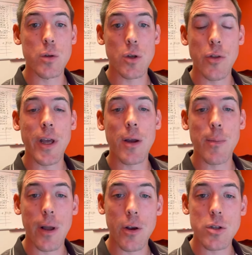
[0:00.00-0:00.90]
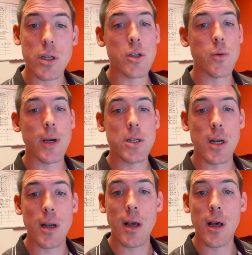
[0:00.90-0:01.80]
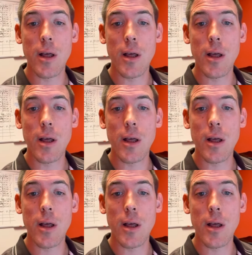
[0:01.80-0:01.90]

So think about your situation,